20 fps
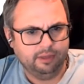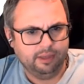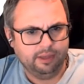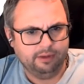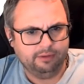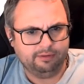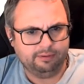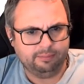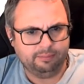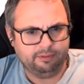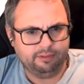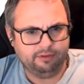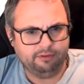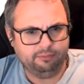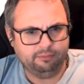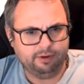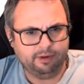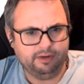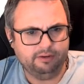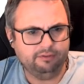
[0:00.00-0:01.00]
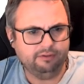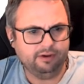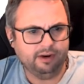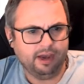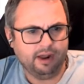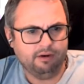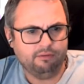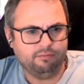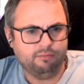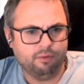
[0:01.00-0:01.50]
Except this one is
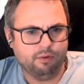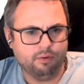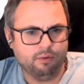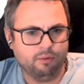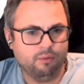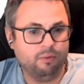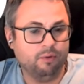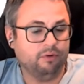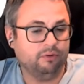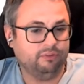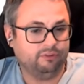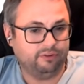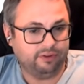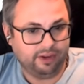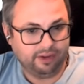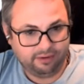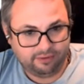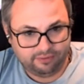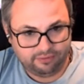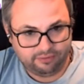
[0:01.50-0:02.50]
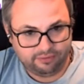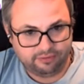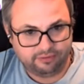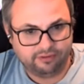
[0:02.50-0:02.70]
not 4 or 6.